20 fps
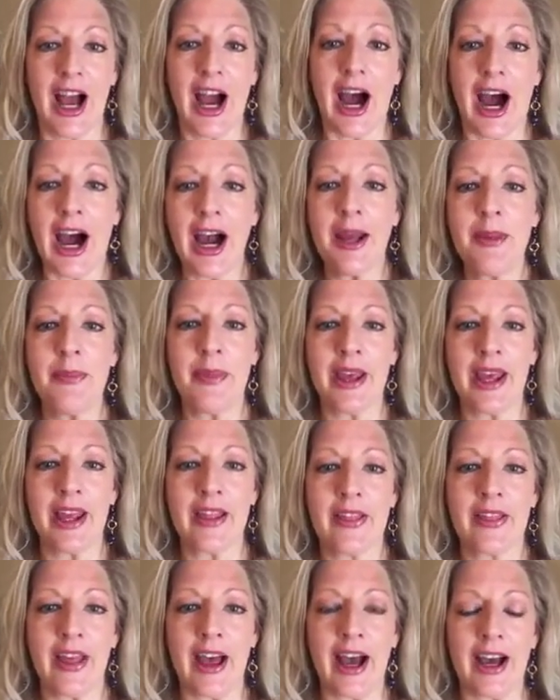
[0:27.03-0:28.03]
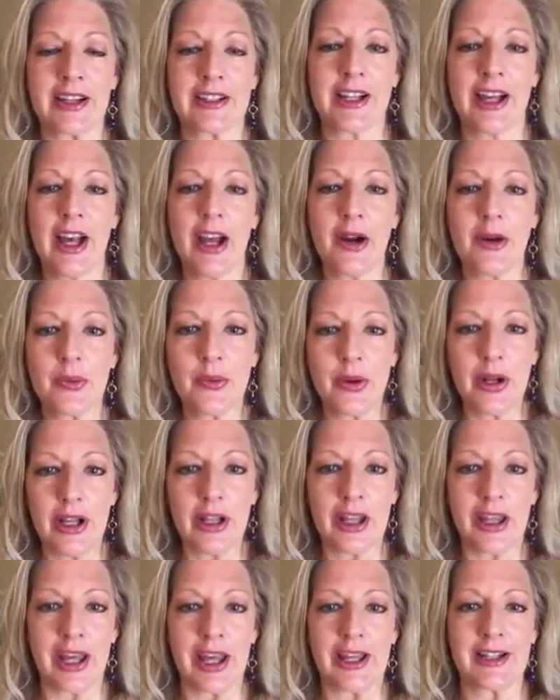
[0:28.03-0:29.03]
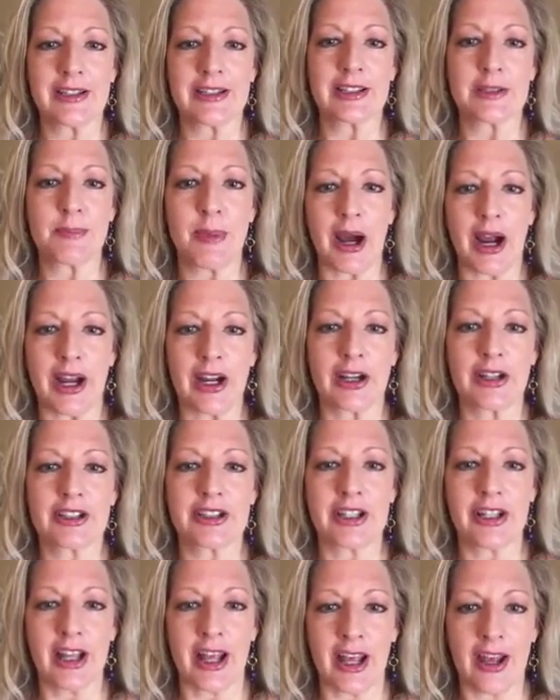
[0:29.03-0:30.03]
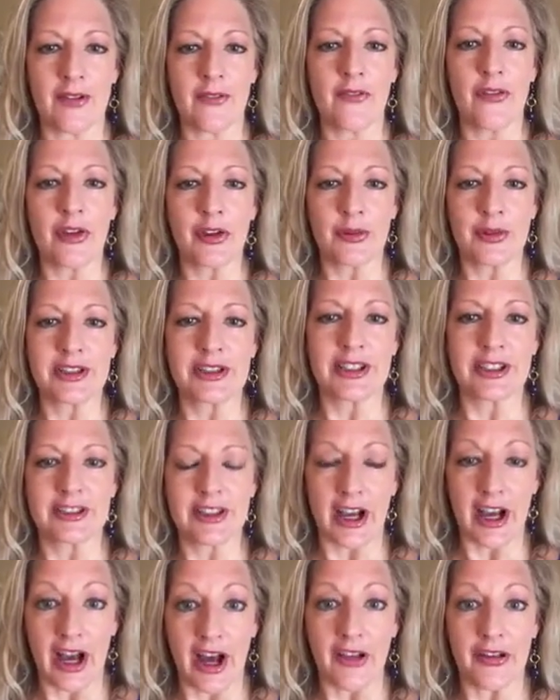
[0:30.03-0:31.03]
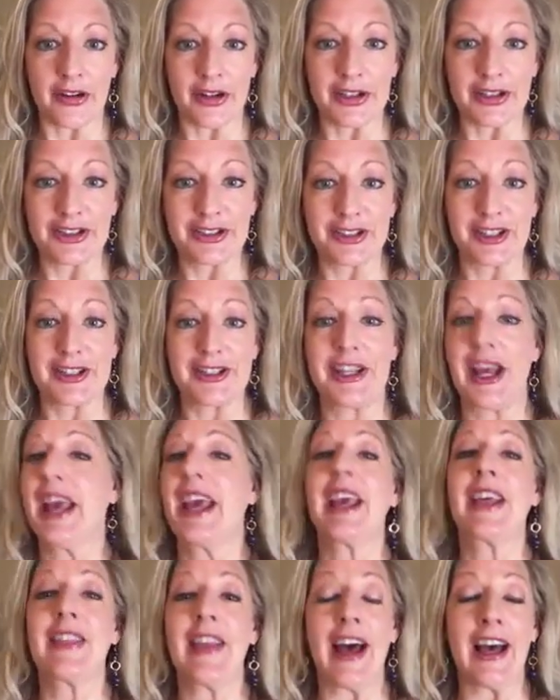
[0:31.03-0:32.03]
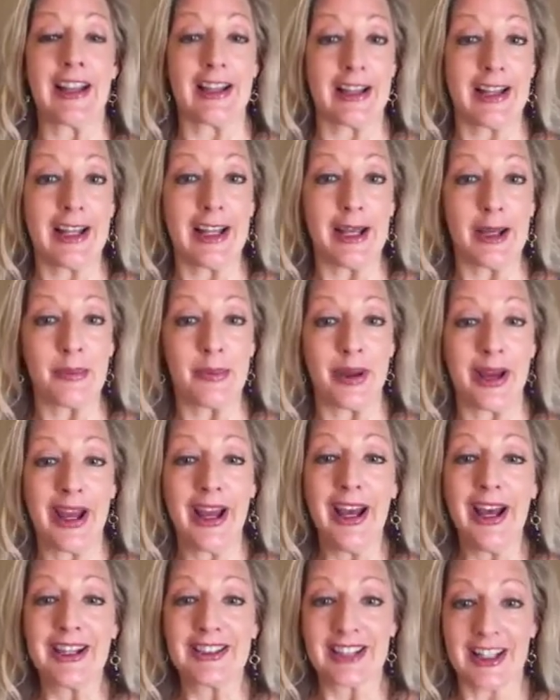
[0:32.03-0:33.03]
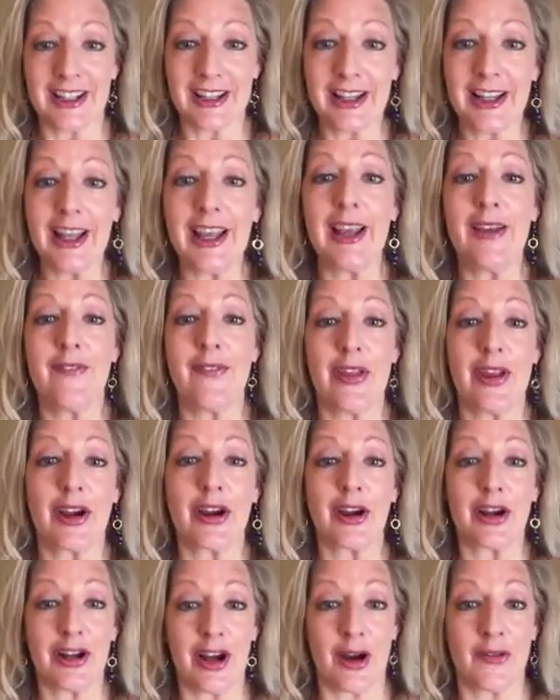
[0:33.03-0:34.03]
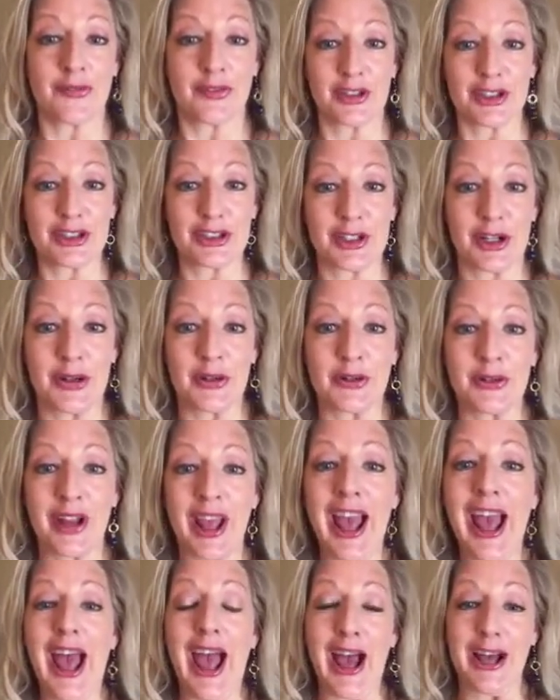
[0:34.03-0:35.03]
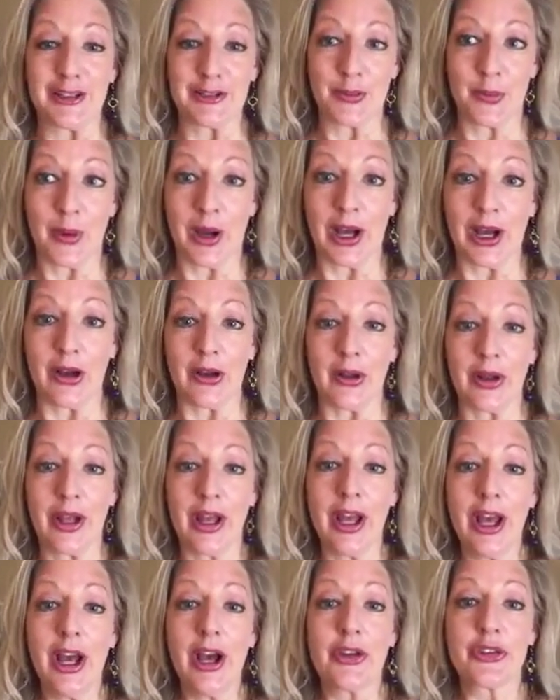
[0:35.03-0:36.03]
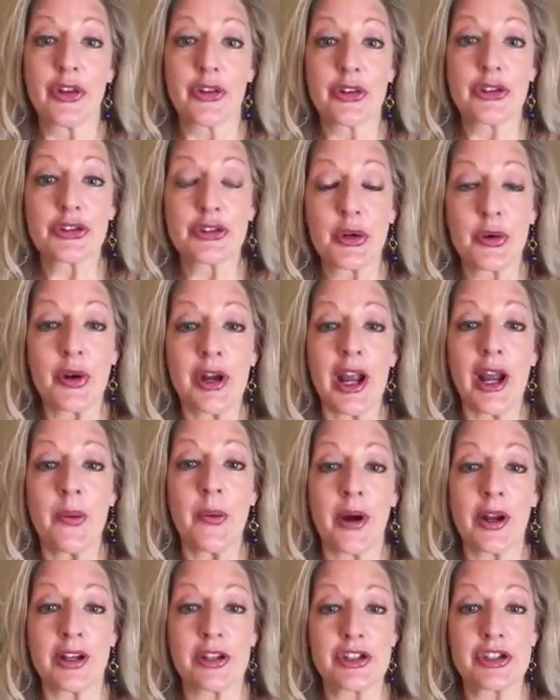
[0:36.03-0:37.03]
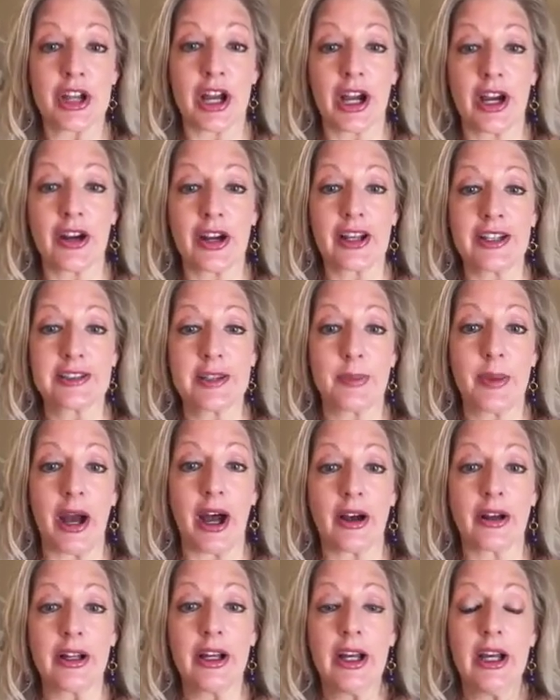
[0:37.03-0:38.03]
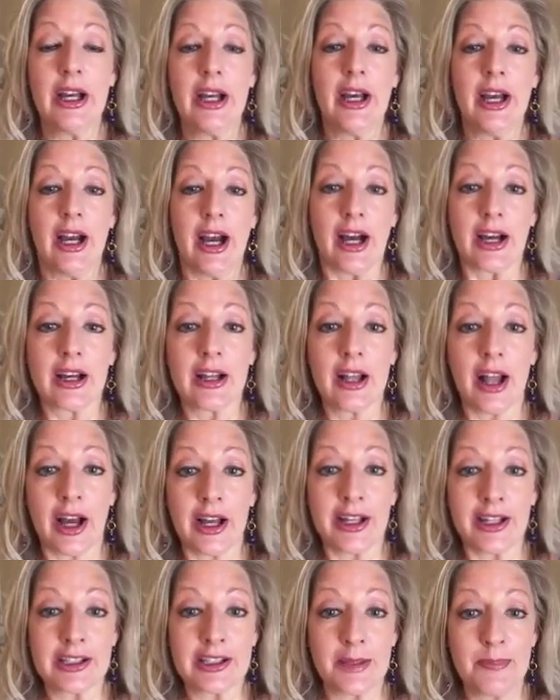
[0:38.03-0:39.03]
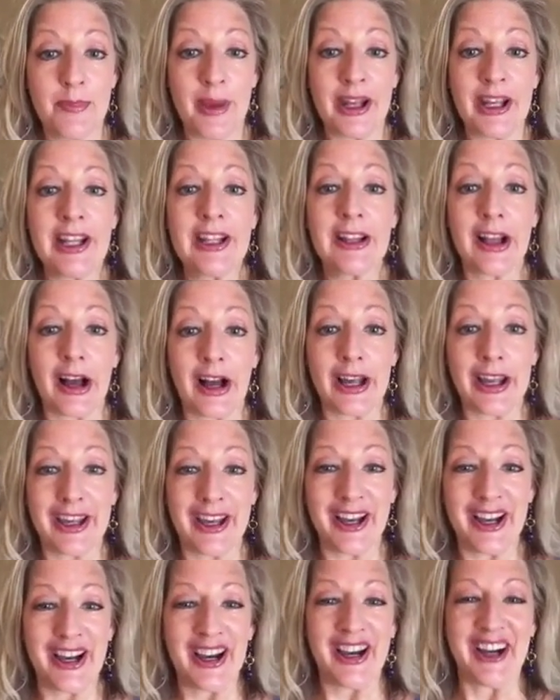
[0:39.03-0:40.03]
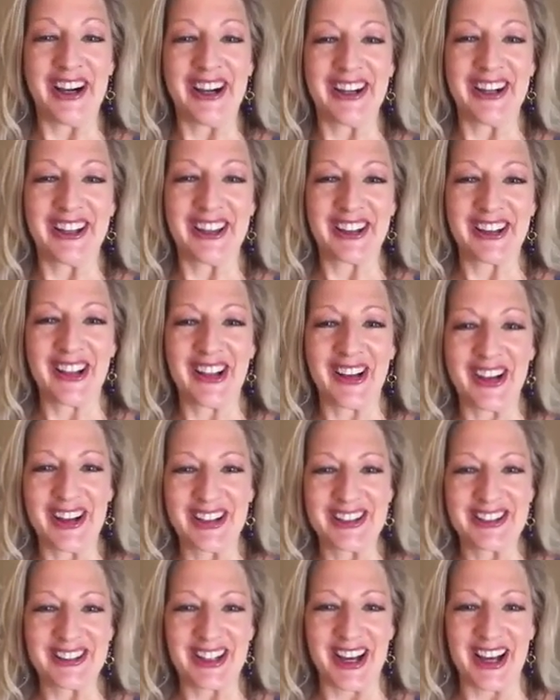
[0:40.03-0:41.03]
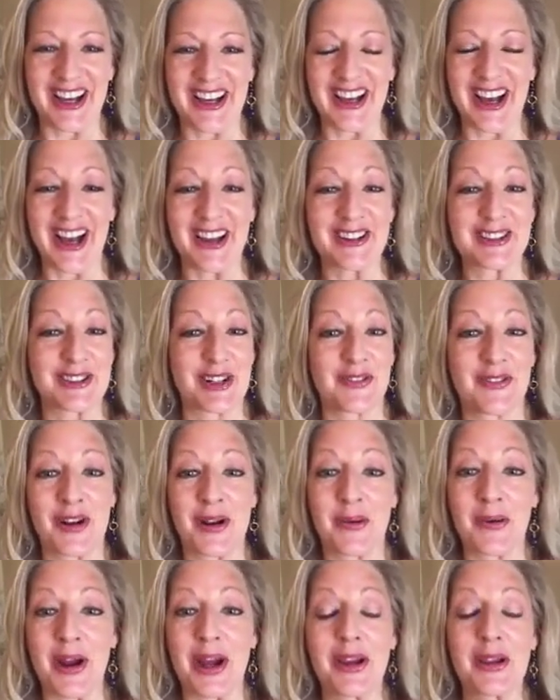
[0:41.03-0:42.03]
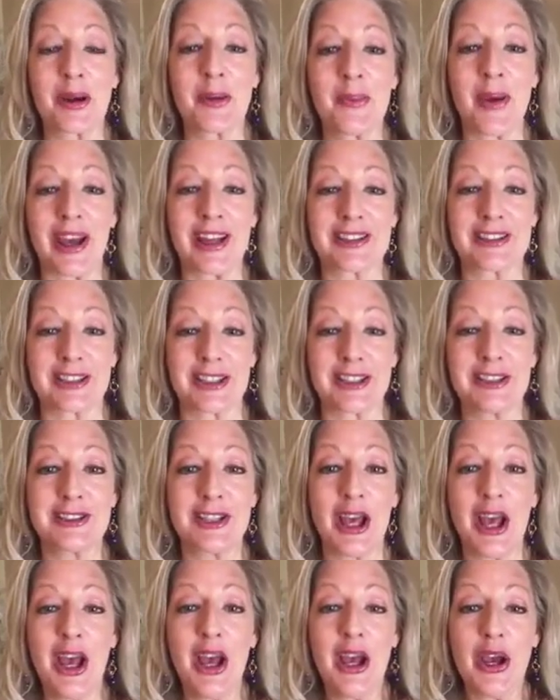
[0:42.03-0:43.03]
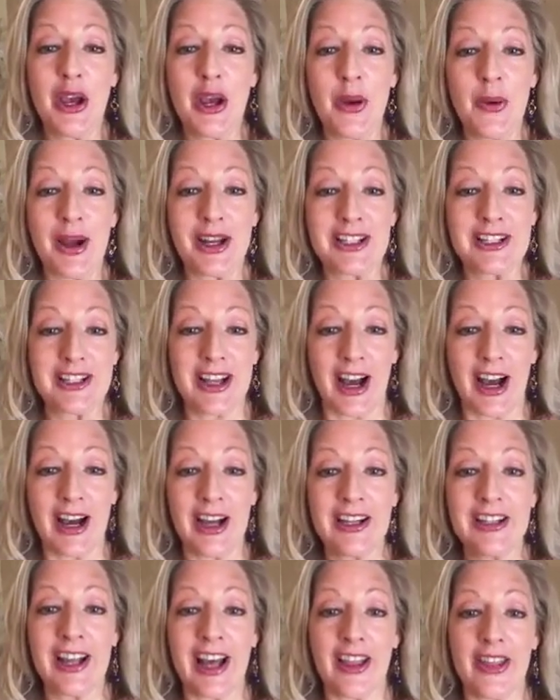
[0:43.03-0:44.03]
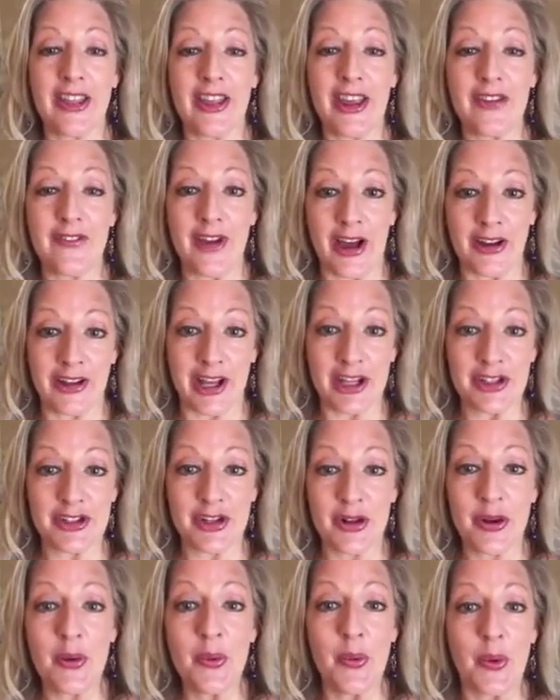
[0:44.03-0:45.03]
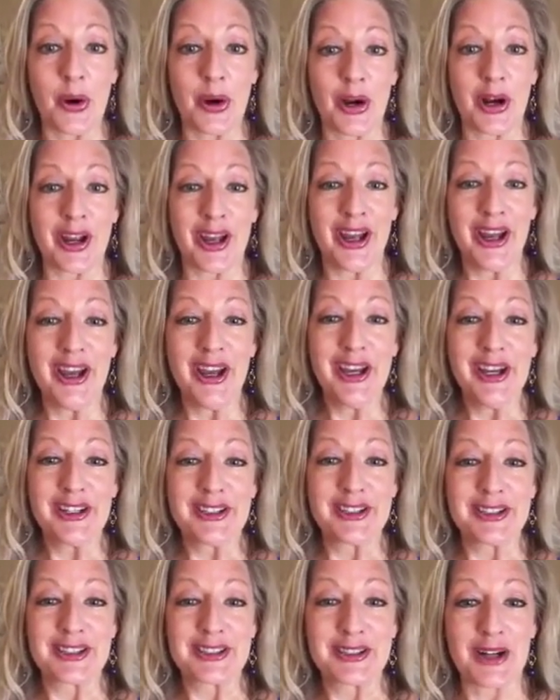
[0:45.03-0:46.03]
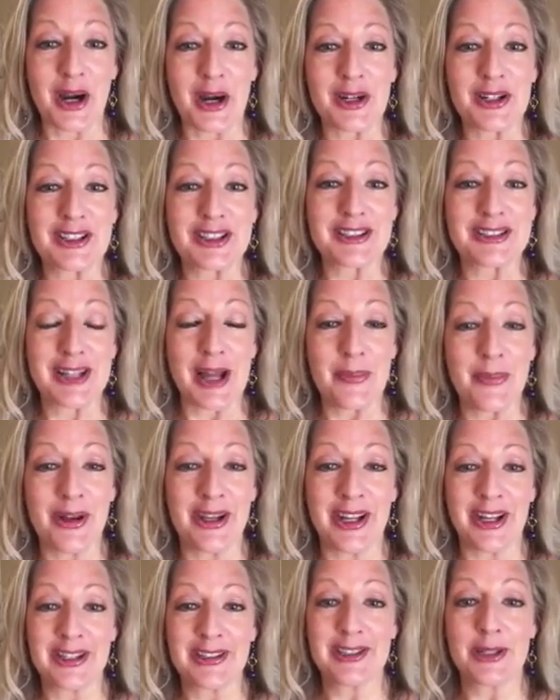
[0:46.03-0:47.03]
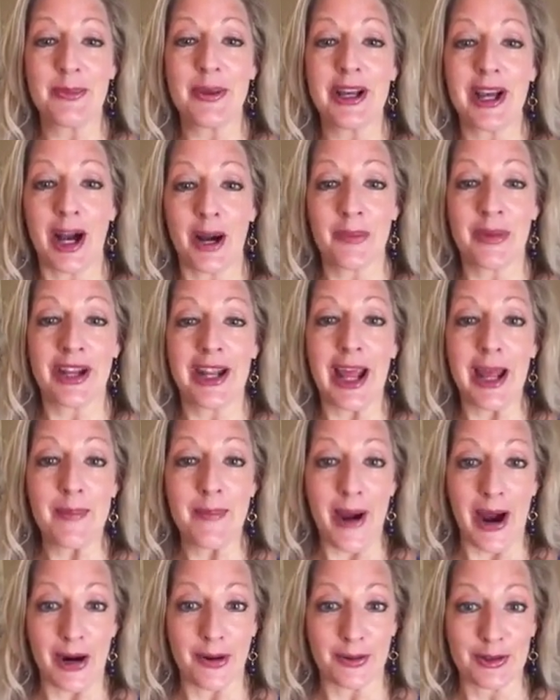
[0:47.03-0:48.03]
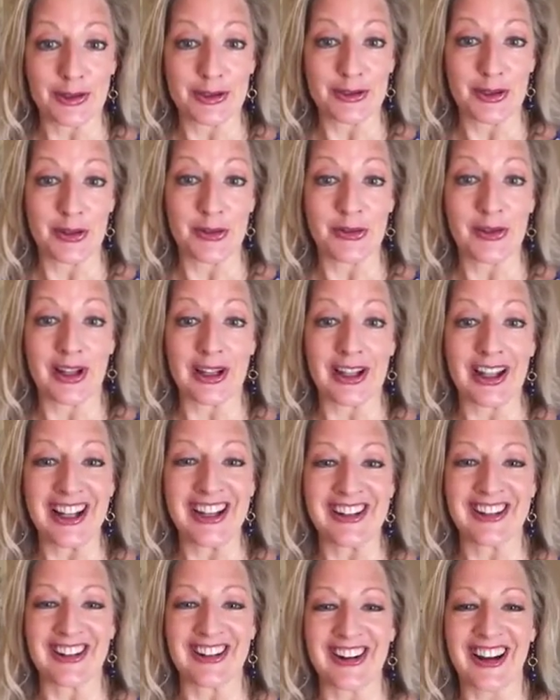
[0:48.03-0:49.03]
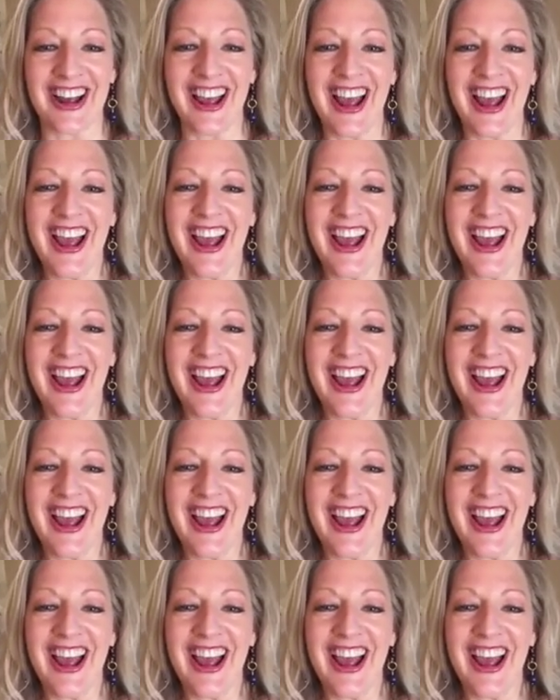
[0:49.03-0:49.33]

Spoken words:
I mean that really inspires and influences others to take that leap, to leave their comfort zone as well. So the story I want to share is about a client, many like the clients I serve on a regular basis, who had done the foundational work to start stepping into becoming a Power Zone leader.